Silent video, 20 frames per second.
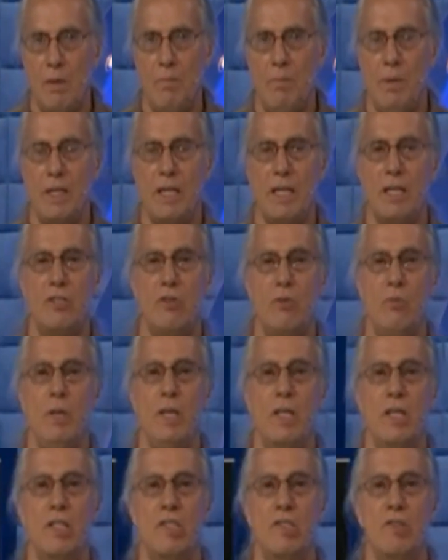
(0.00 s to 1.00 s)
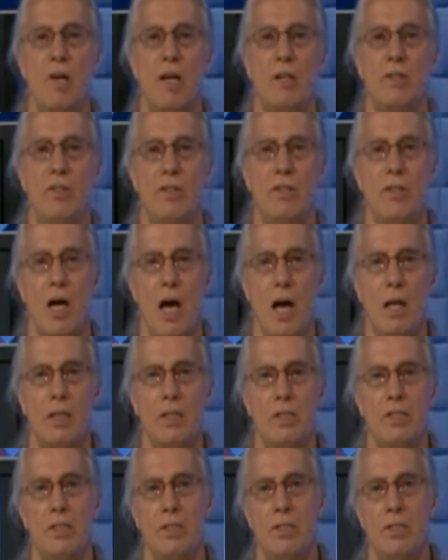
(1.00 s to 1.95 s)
begin to reconstruct their knowledge,